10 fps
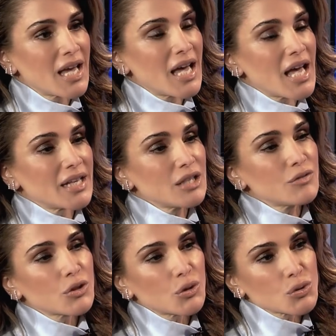And
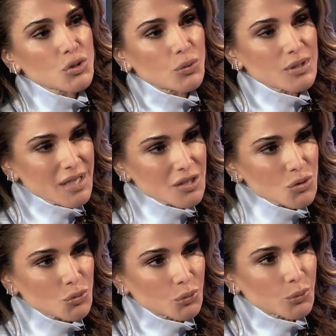even those who attend
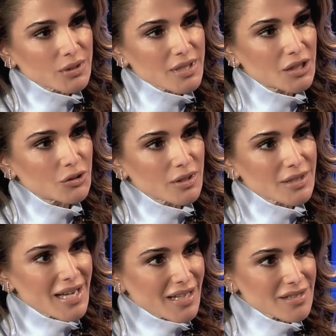school will tell you
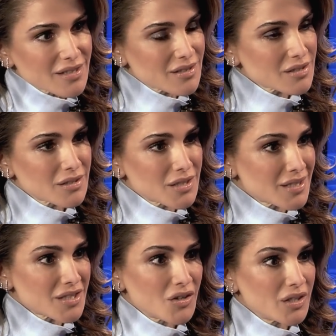that access doesn't
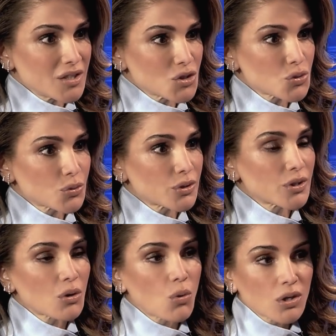necessarily ensure
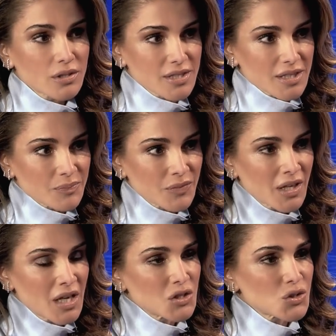quality.
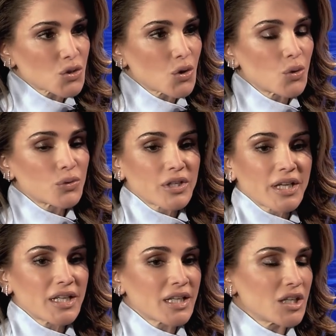So they're
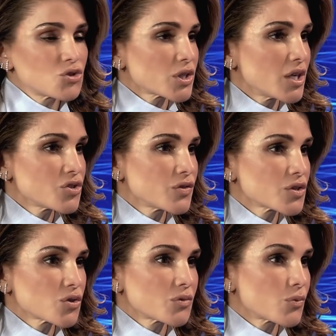getting an education
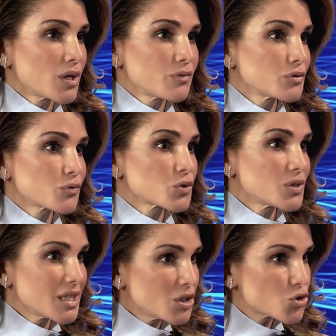that's not relevant for today's